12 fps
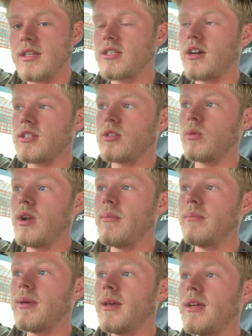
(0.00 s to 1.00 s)
It started all
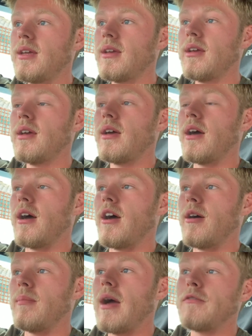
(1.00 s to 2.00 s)
lumpy
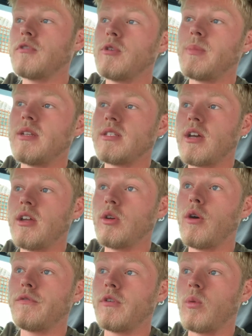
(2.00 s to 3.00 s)
after it had been turned
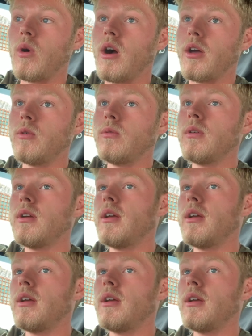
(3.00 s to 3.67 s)
off for a while,